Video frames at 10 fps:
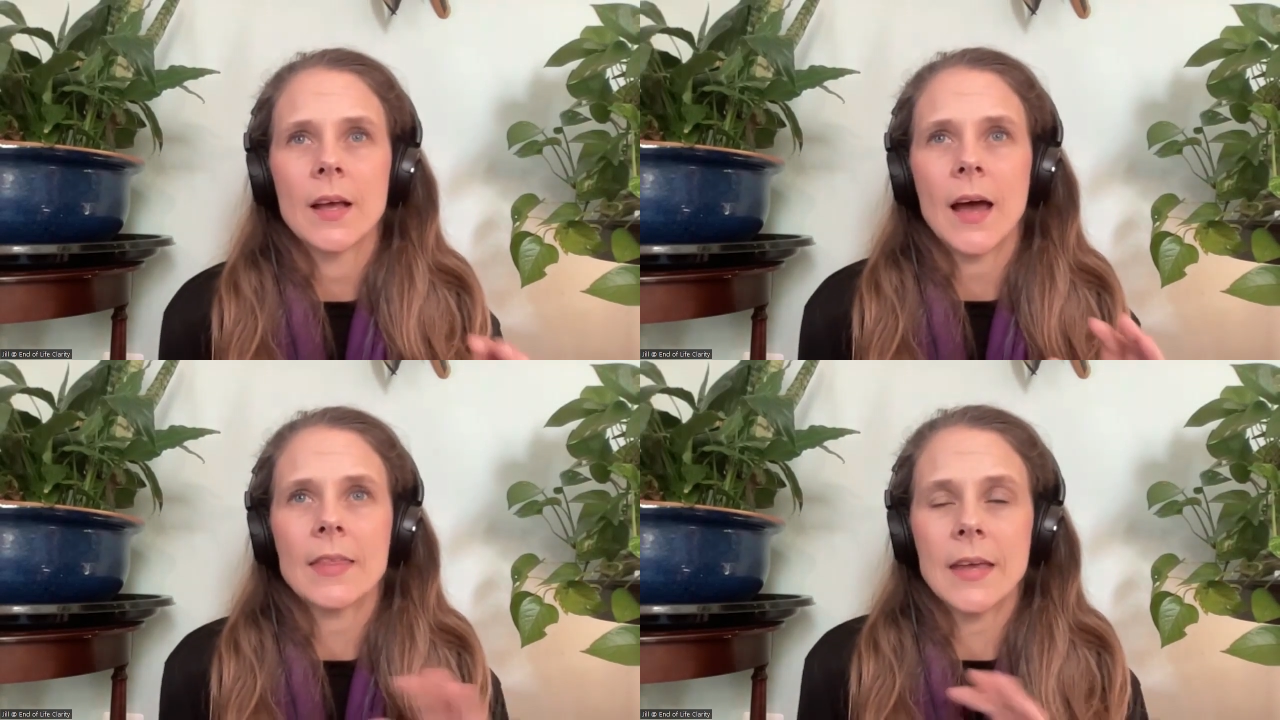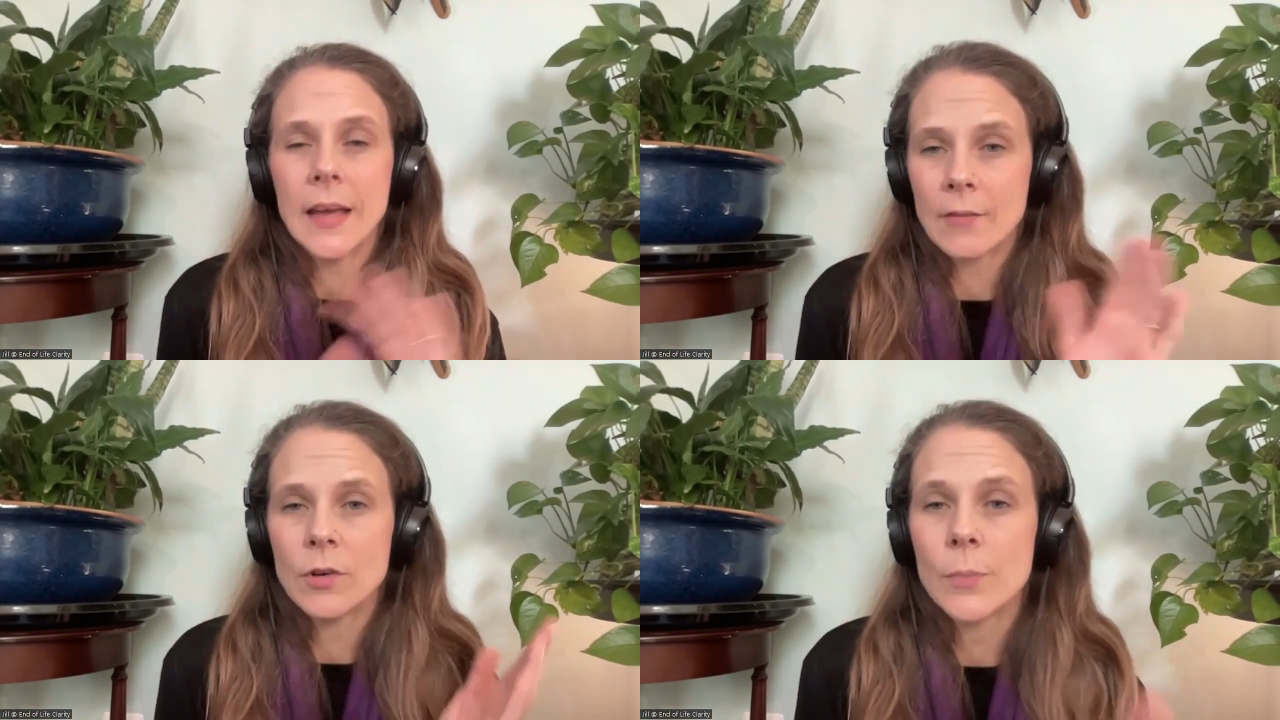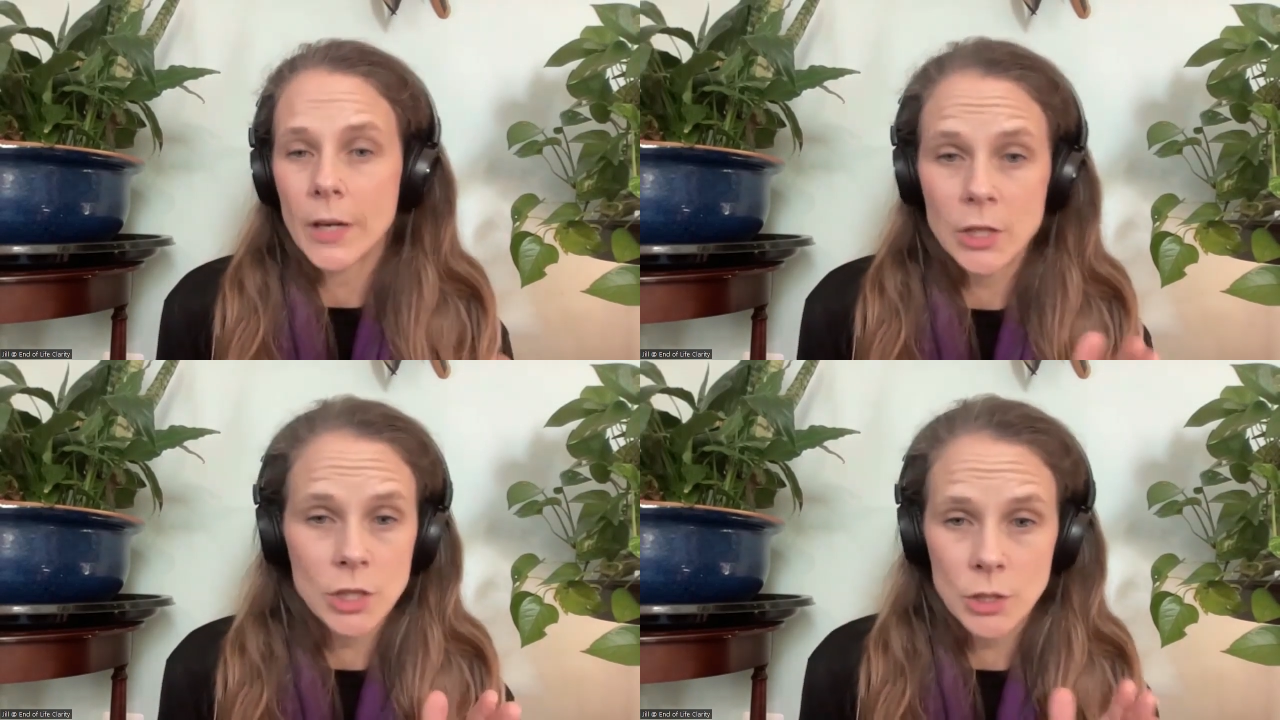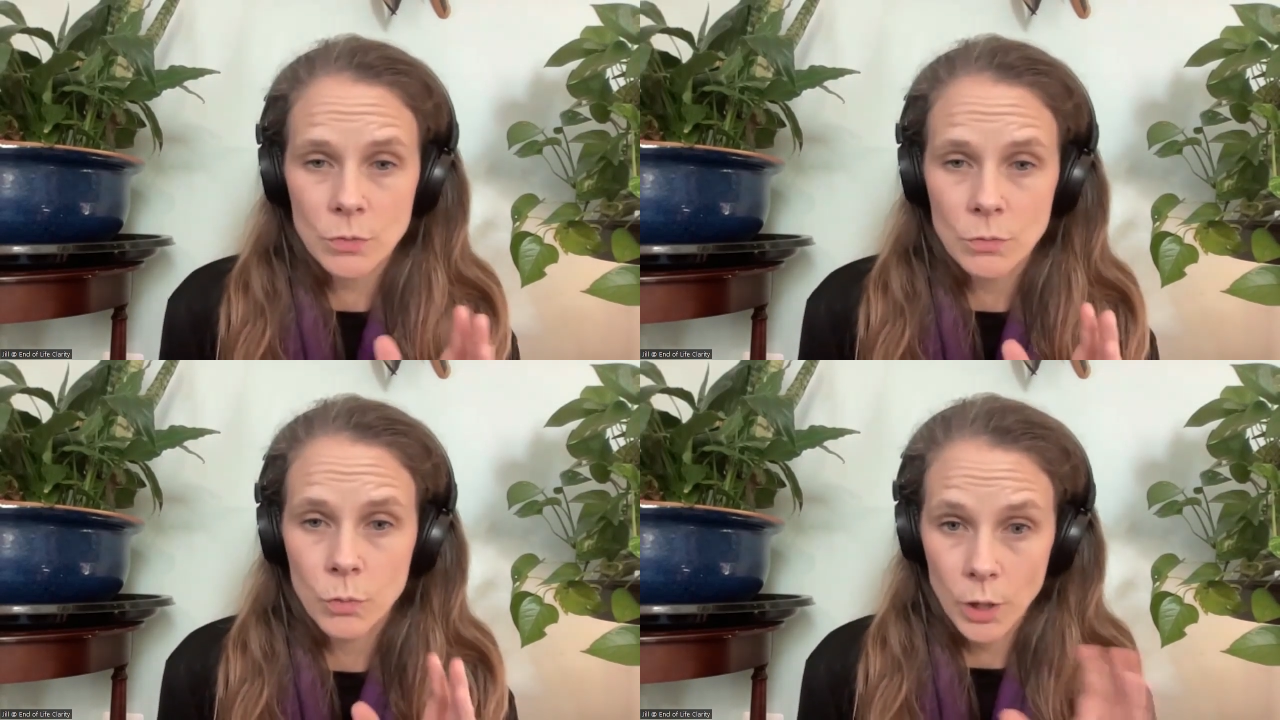I think everybody should
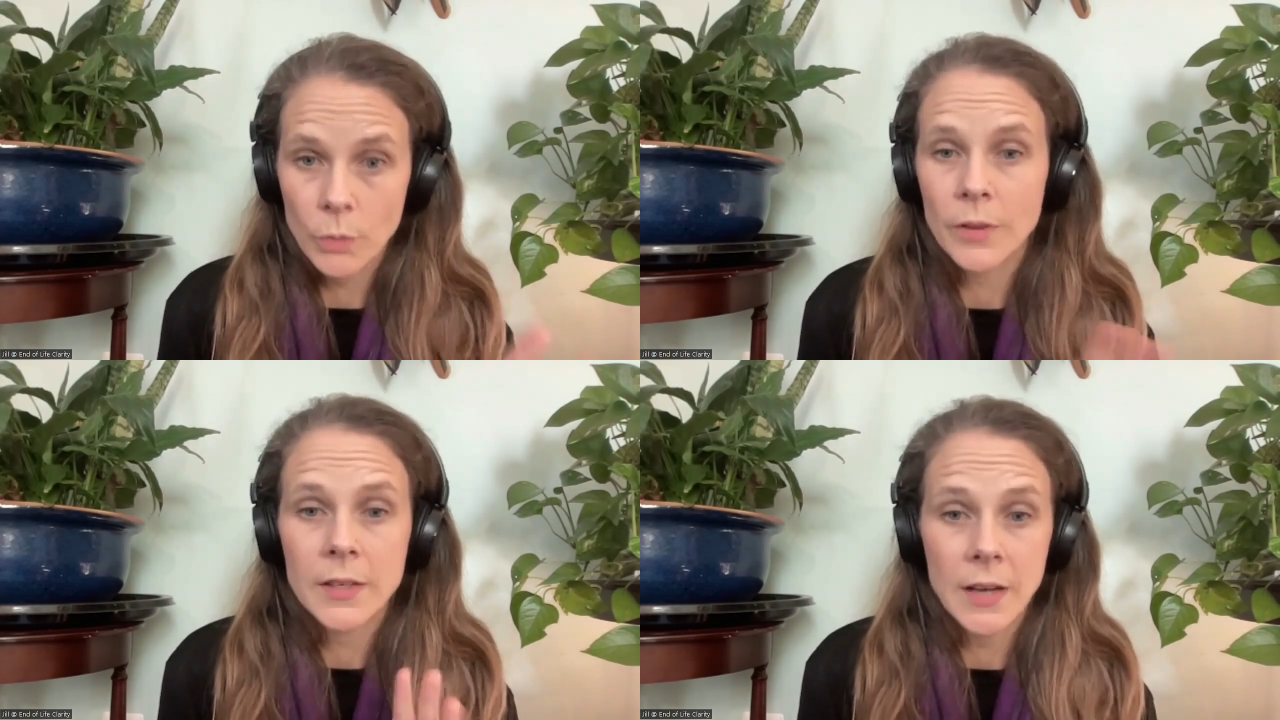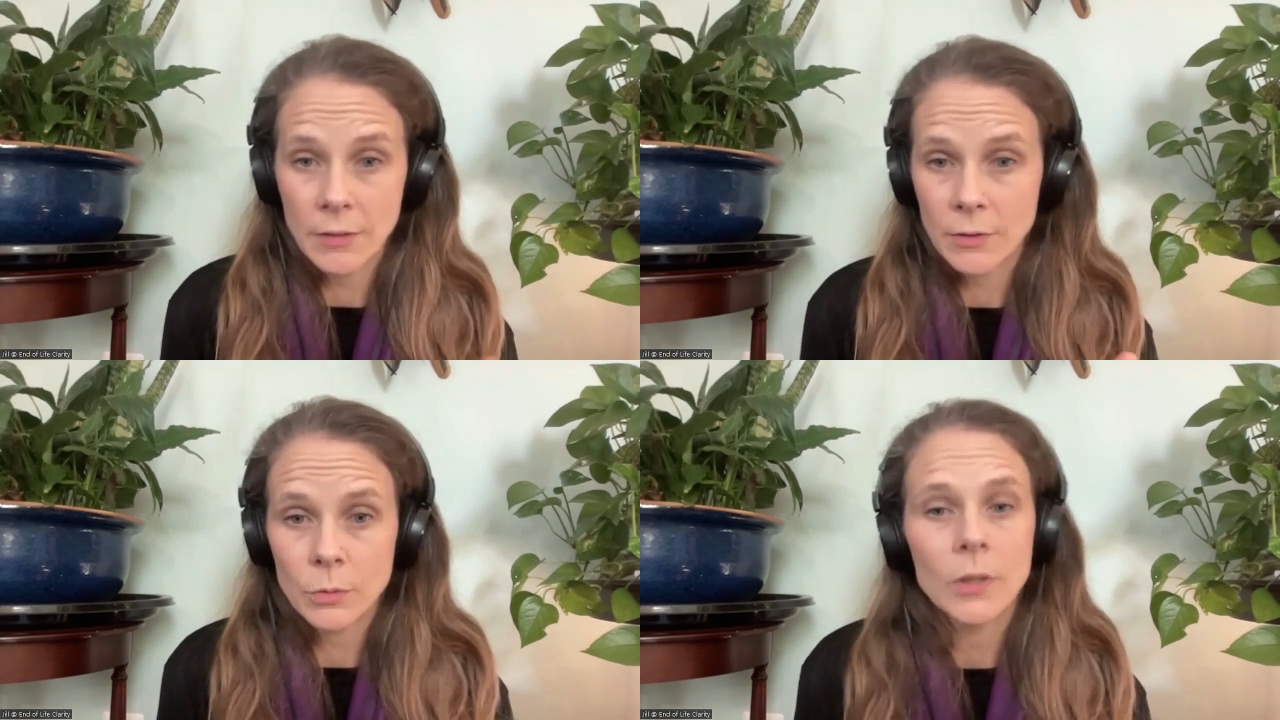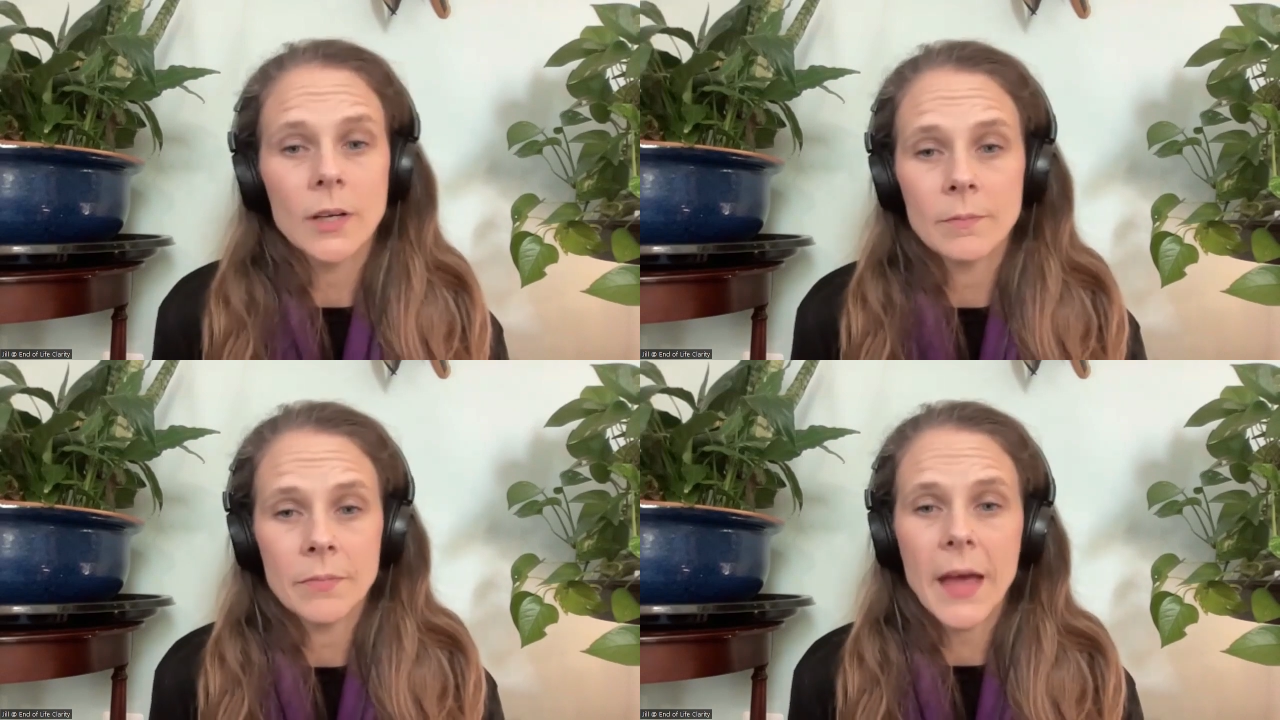work with a death doula